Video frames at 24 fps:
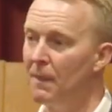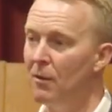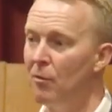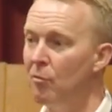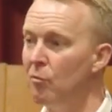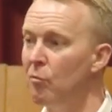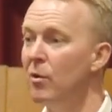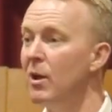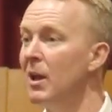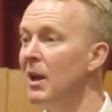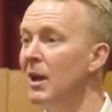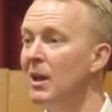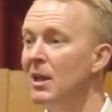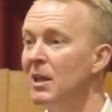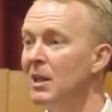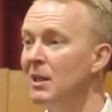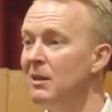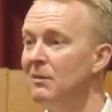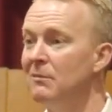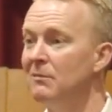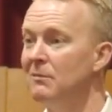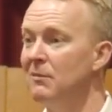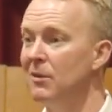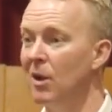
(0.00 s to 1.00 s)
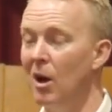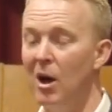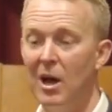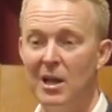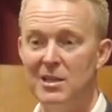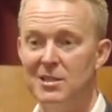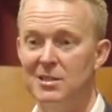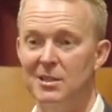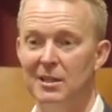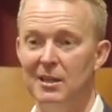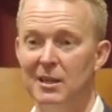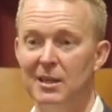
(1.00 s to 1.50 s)
really
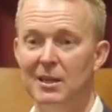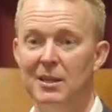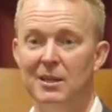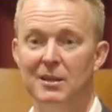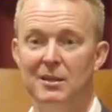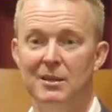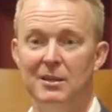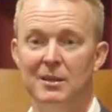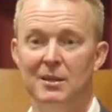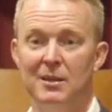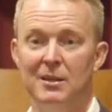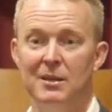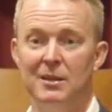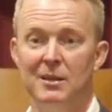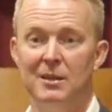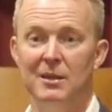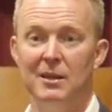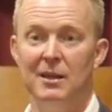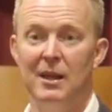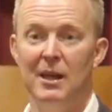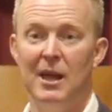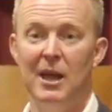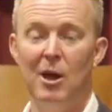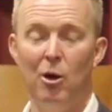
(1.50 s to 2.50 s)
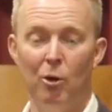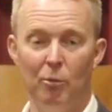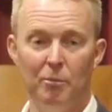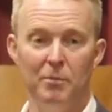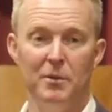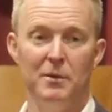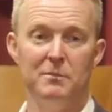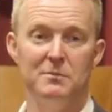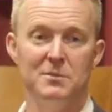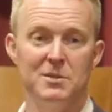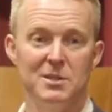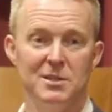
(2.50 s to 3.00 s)
nicely help
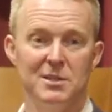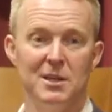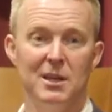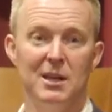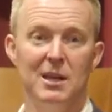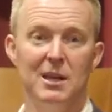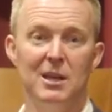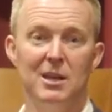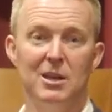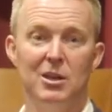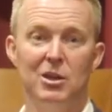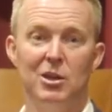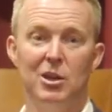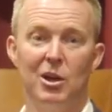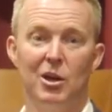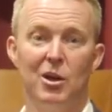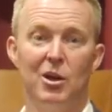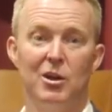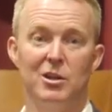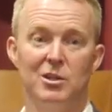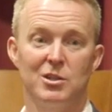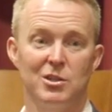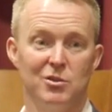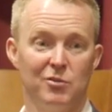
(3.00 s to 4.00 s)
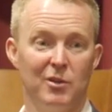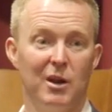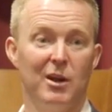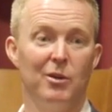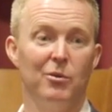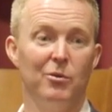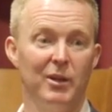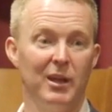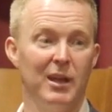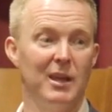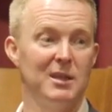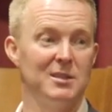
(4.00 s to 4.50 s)
them see, you're going to
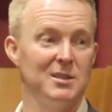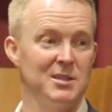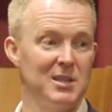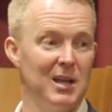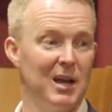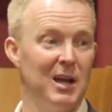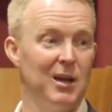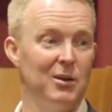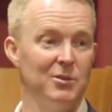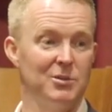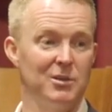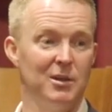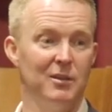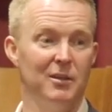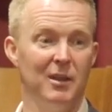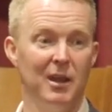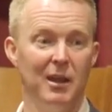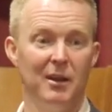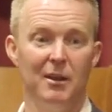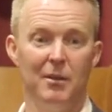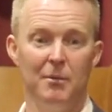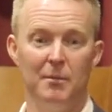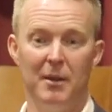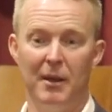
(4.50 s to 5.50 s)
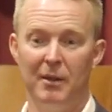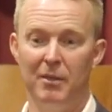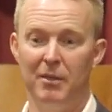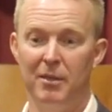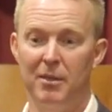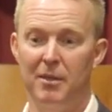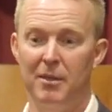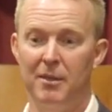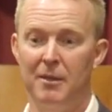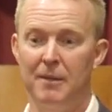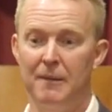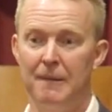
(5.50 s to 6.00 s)
struggle to get sales at the end of the month.
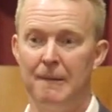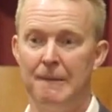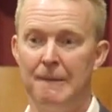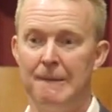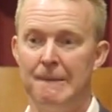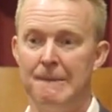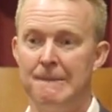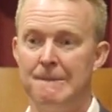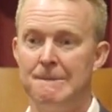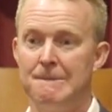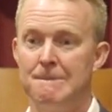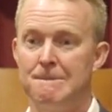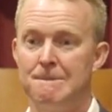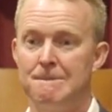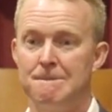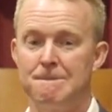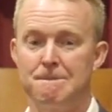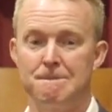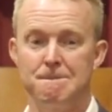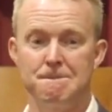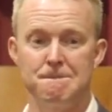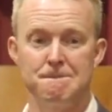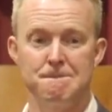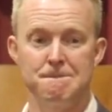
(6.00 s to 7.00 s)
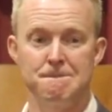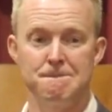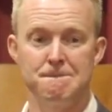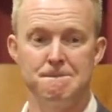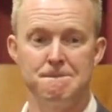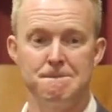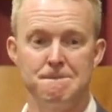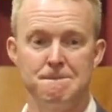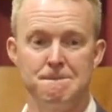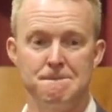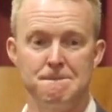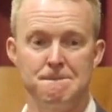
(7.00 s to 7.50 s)
How do you add value
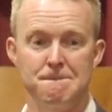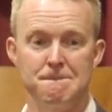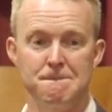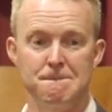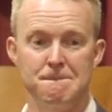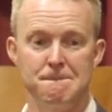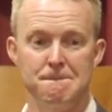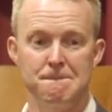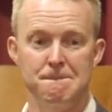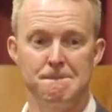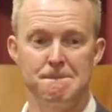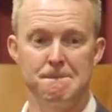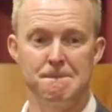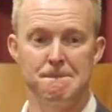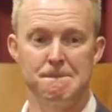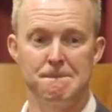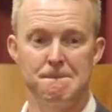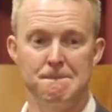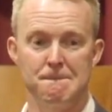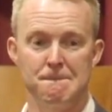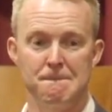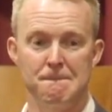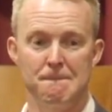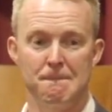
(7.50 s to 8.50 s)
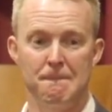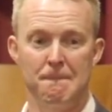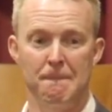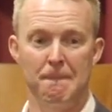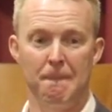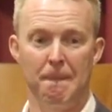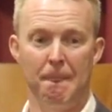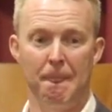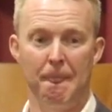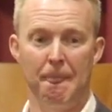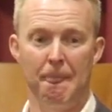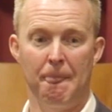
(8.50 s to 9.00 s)
your sellers, in
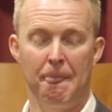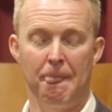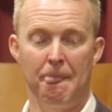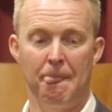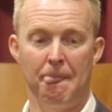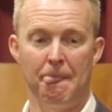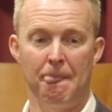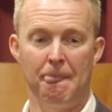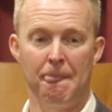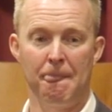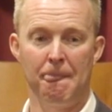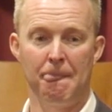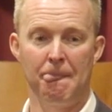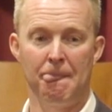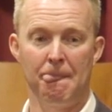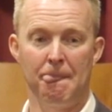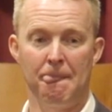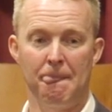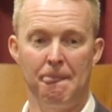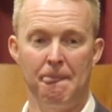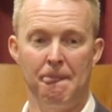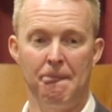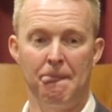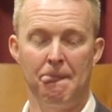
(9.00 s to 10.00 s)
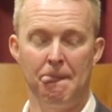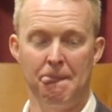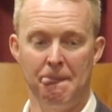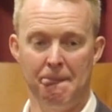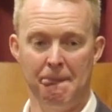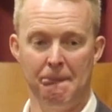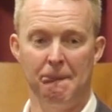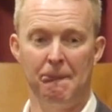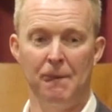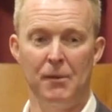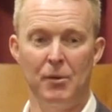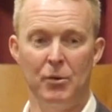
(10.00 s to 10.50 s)
that sort of a
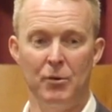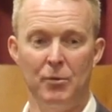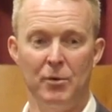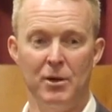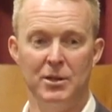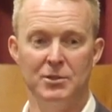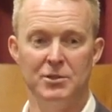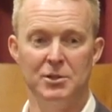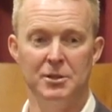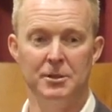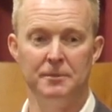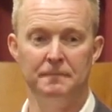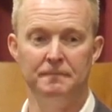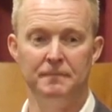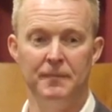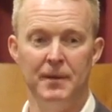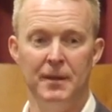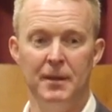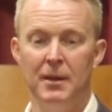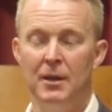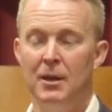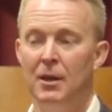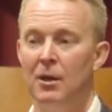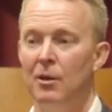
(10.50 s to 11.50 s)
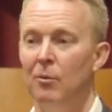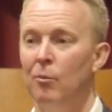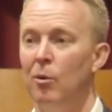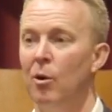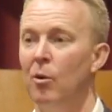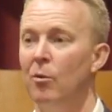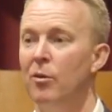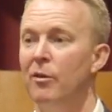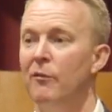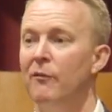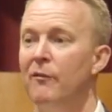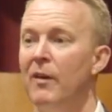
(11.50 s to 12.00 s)
climate? Mm, good question.
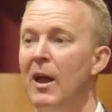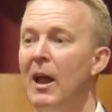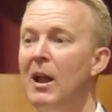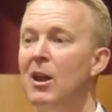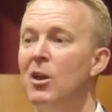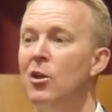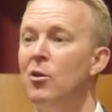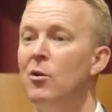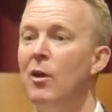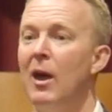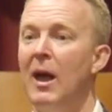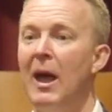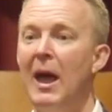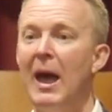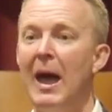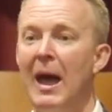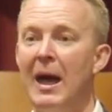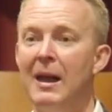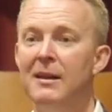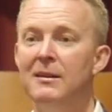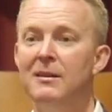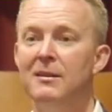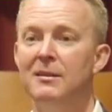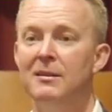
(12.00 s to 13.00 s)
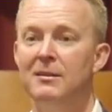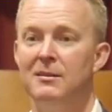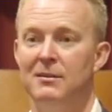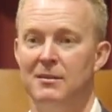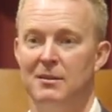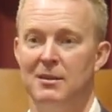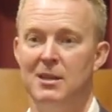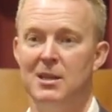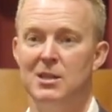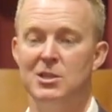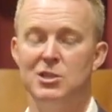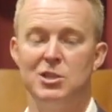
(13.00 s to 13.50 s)
Well, the value add
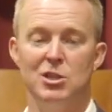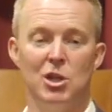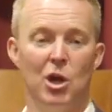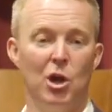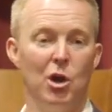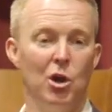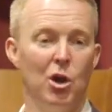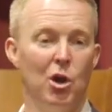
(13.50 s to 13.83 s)
is no